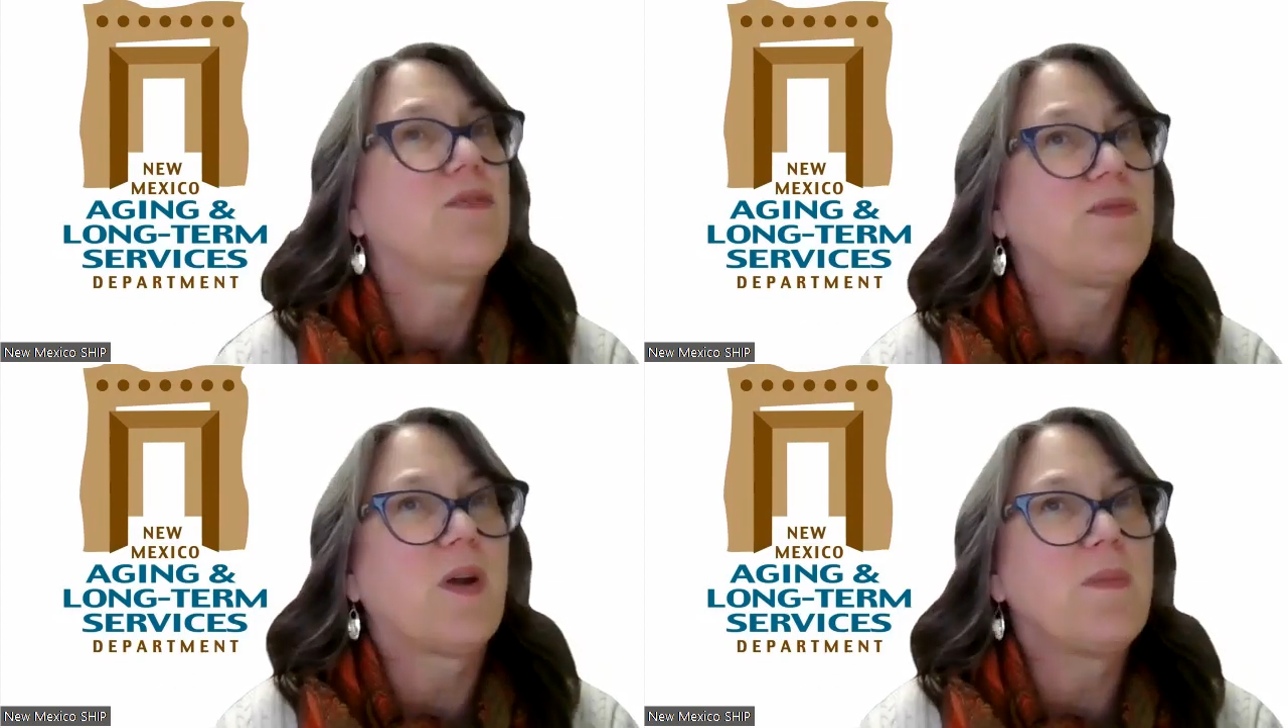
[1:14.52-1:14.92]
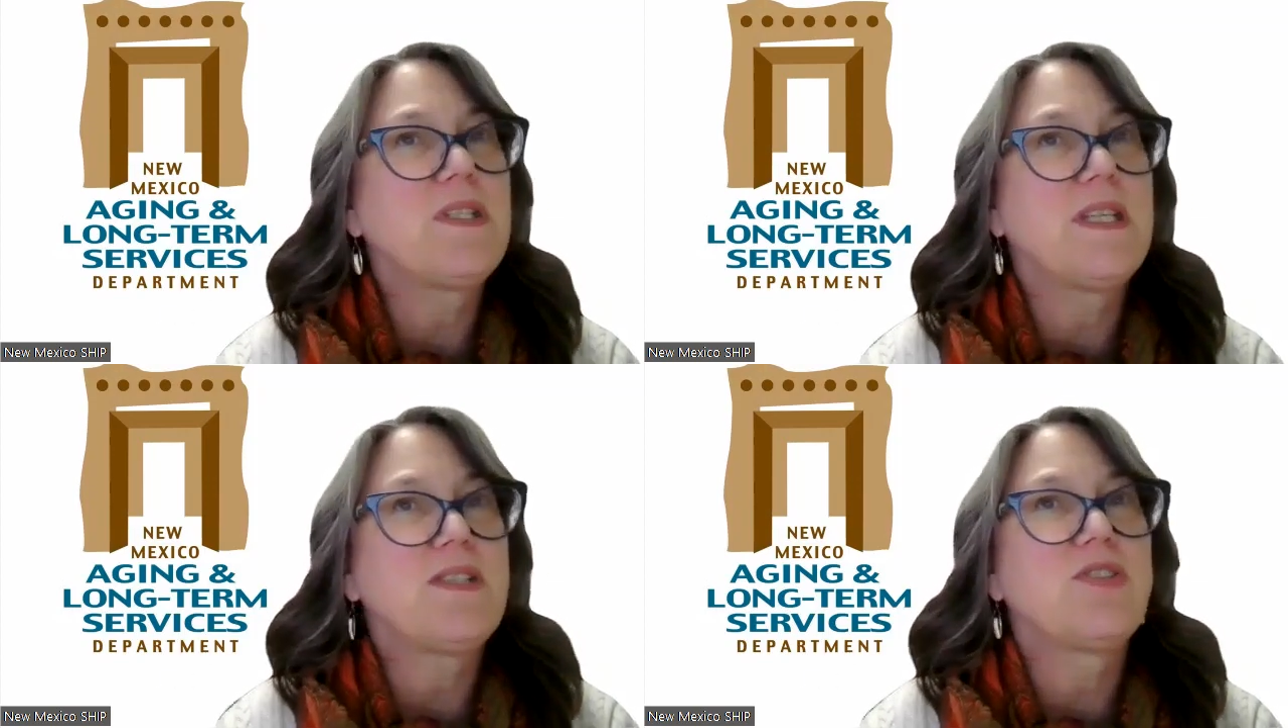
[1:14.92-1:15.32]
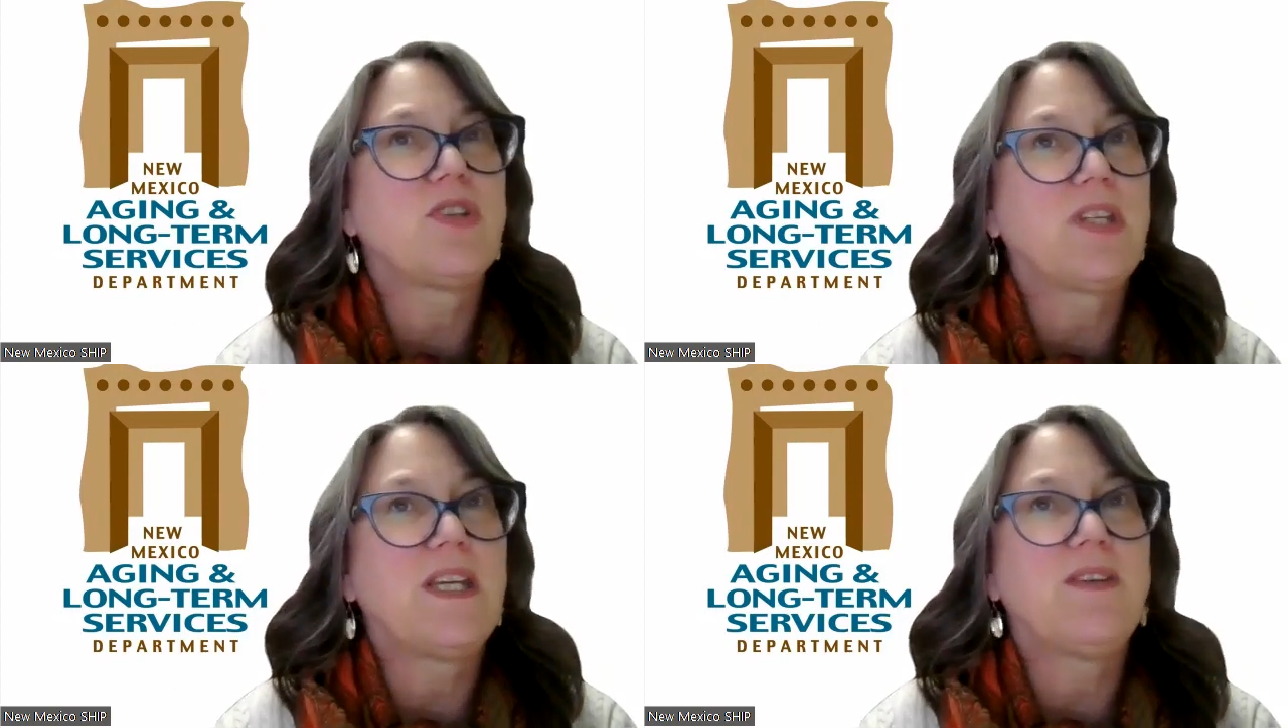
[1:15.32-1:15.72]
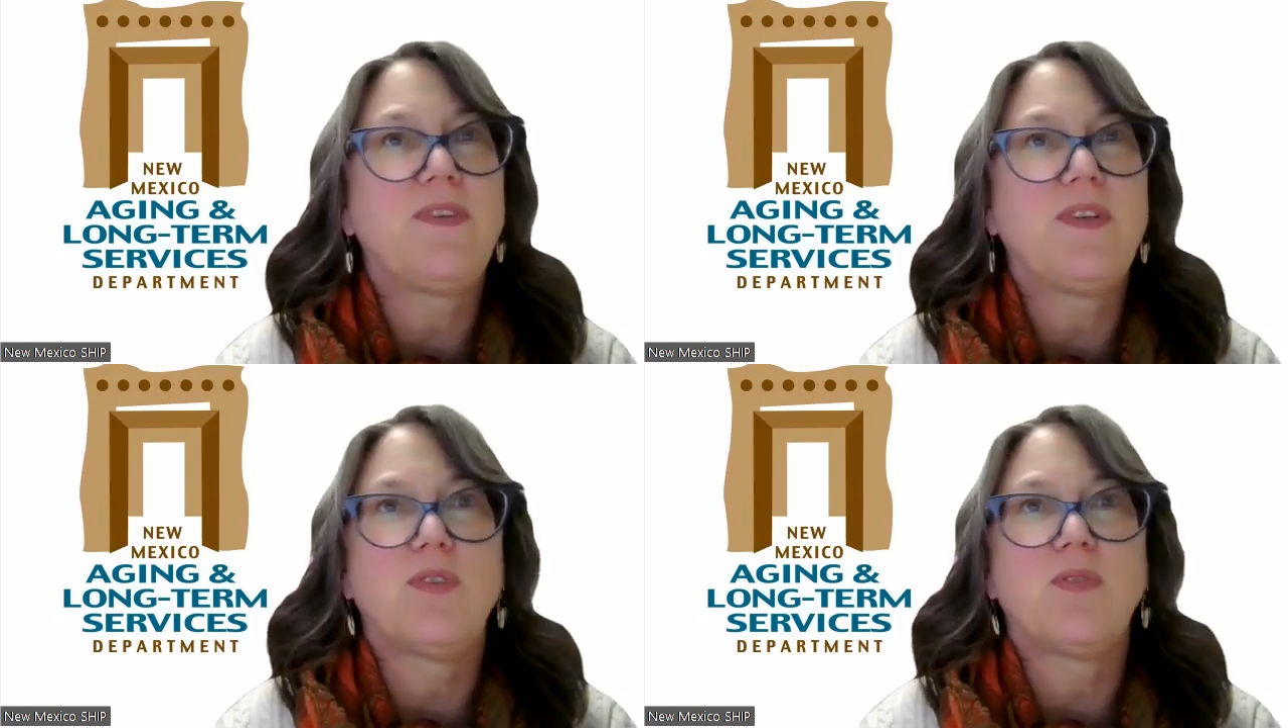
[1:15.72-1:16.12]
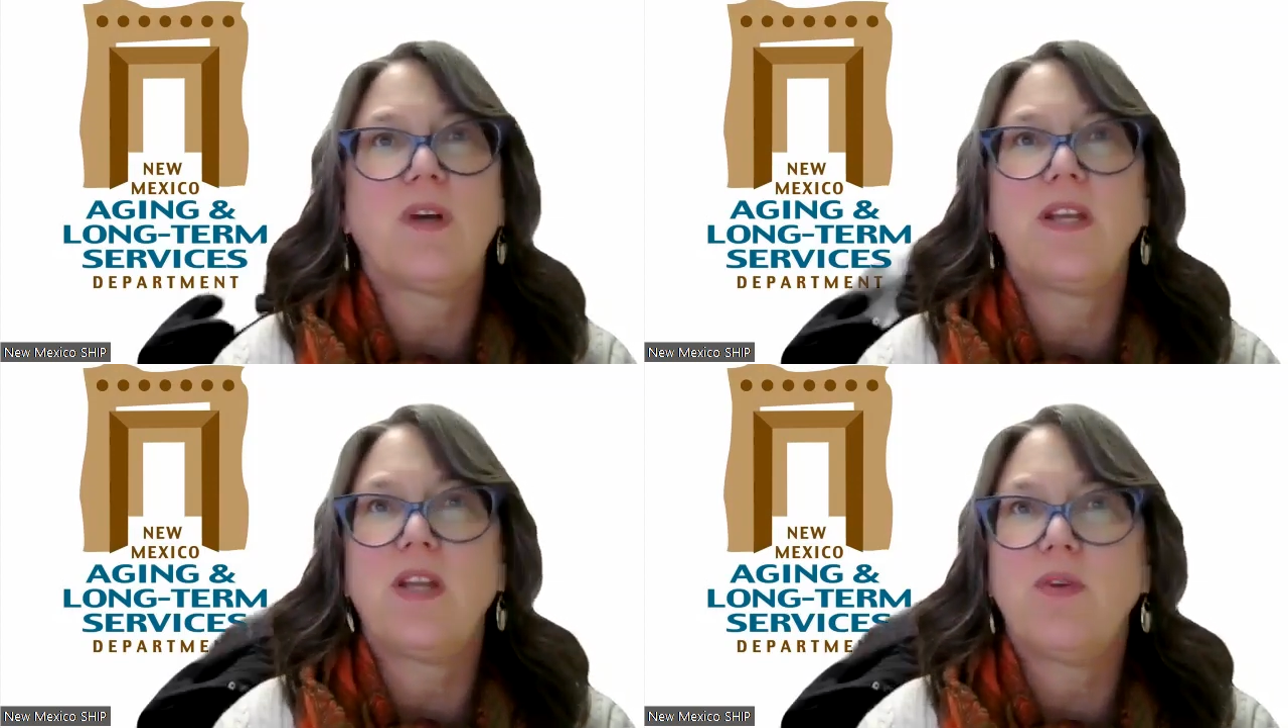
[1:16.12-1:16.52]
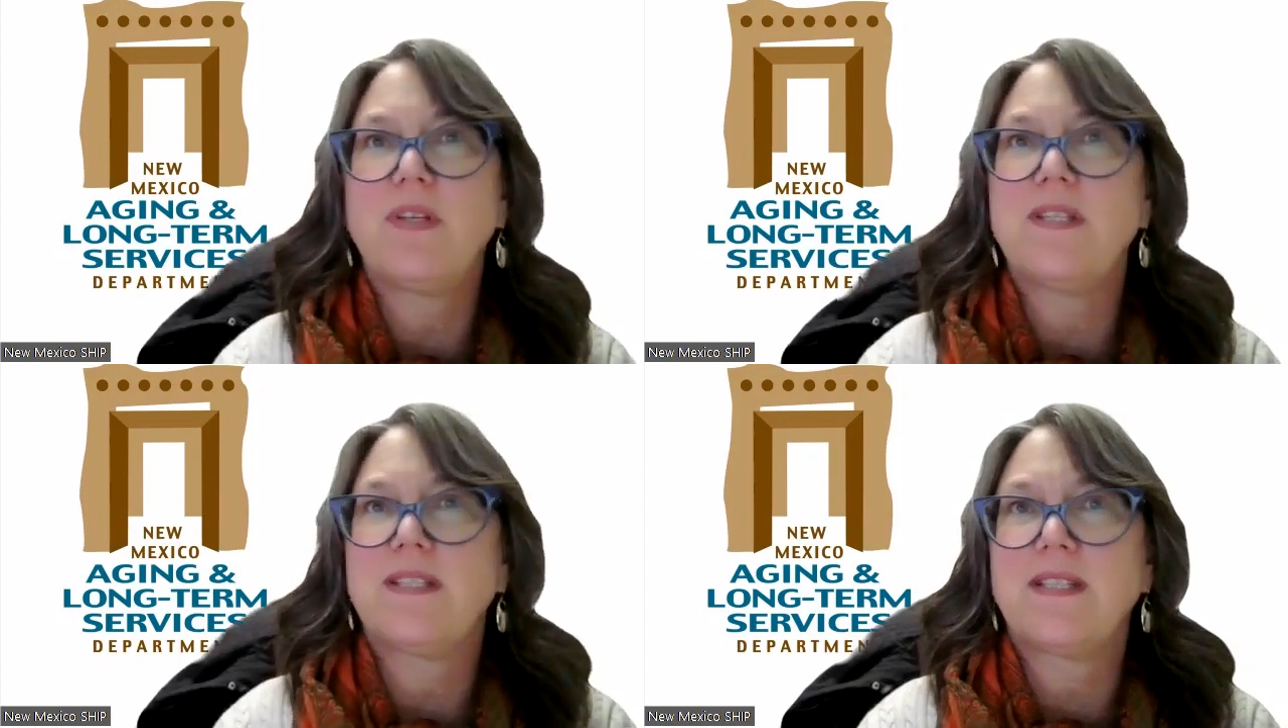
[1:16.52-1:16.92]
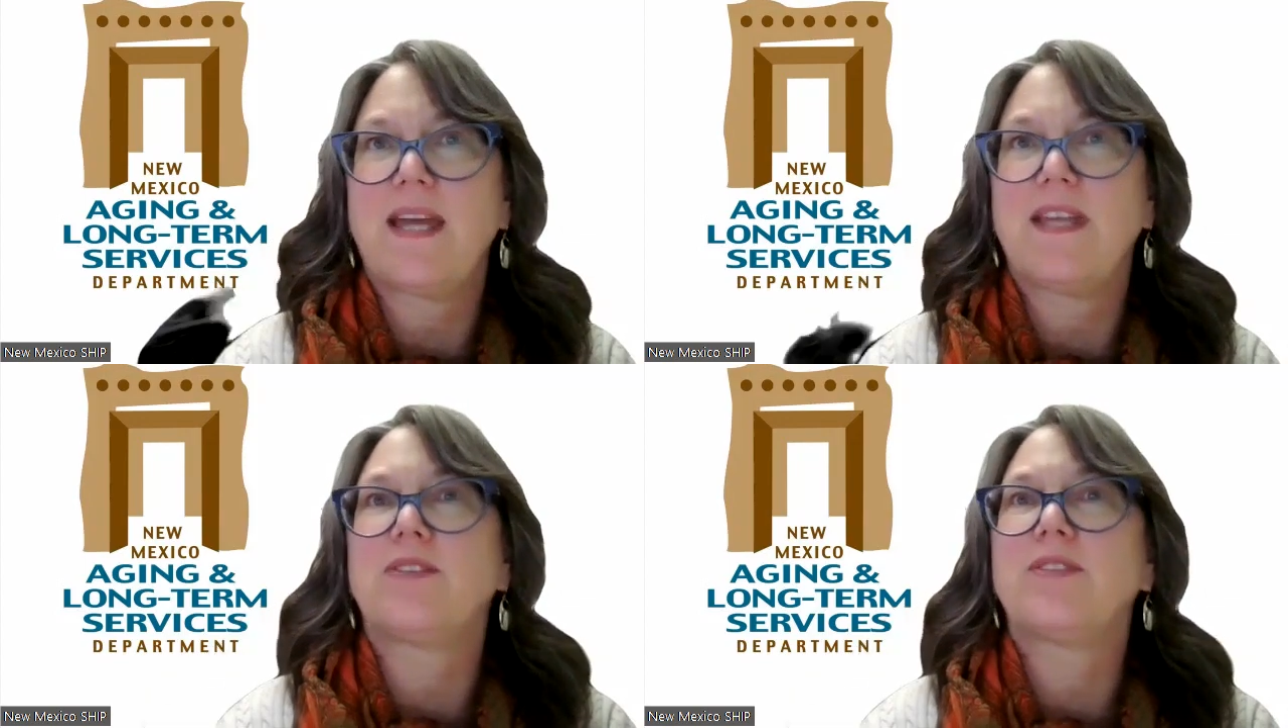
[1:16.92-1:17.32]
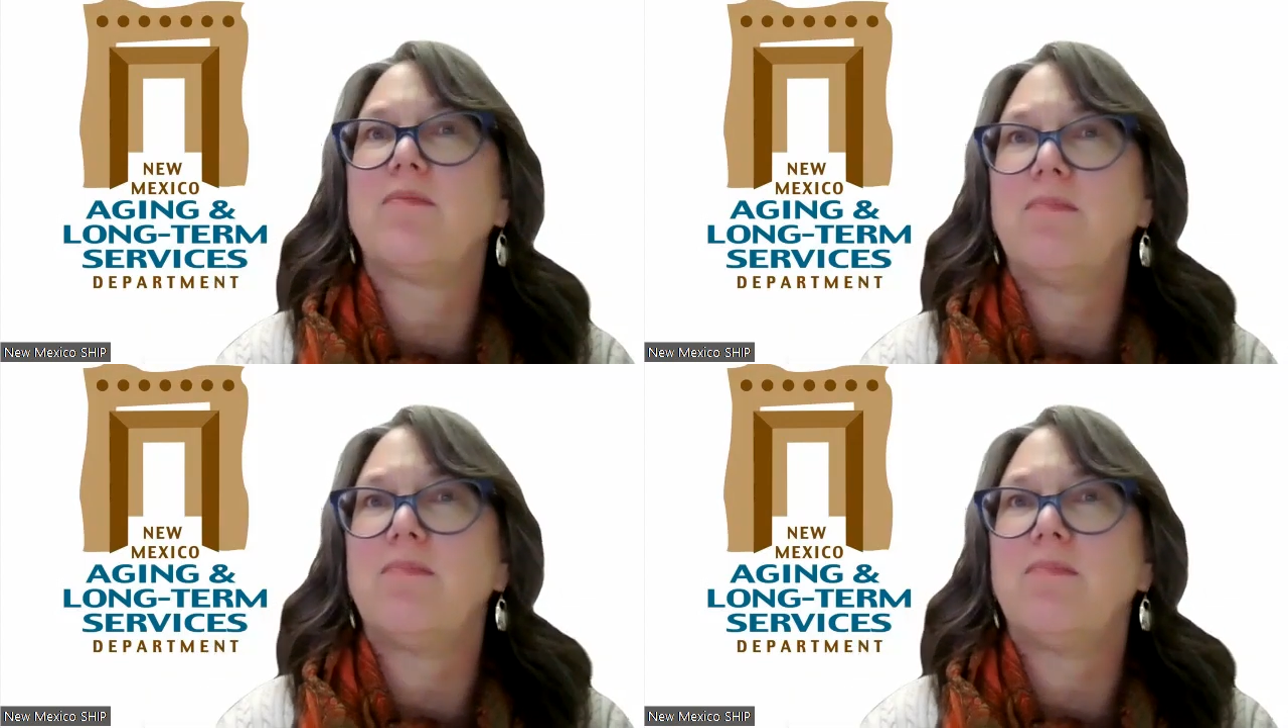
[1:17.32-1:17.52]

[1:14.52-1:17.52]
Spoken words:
the pharmacist should give you a notice titled